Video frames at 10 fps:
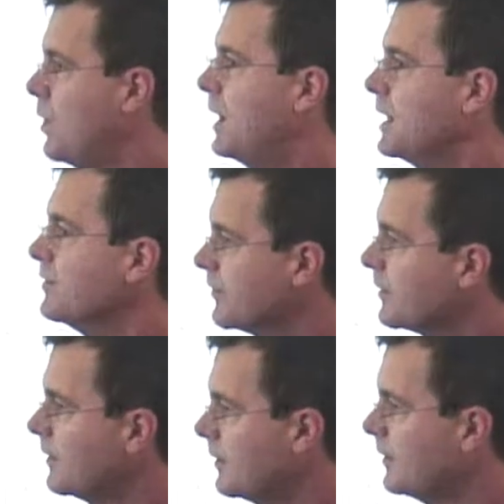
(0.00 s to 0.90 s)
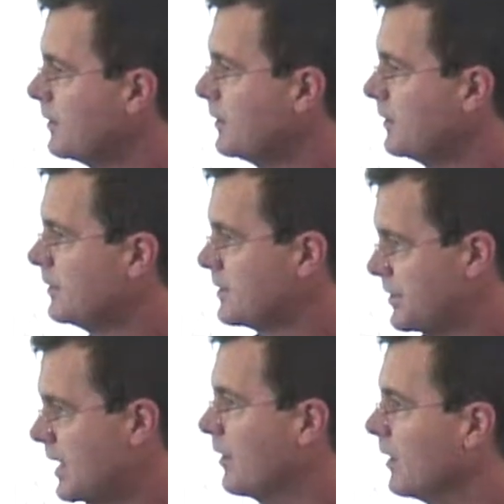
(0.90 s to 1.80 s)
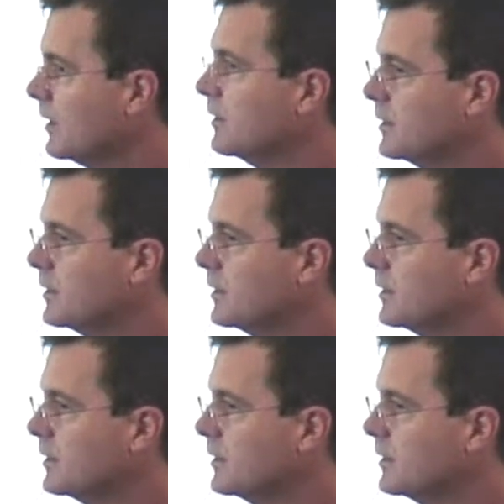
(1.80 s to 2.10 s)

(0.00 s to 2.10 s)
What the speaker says: wife, Sarah.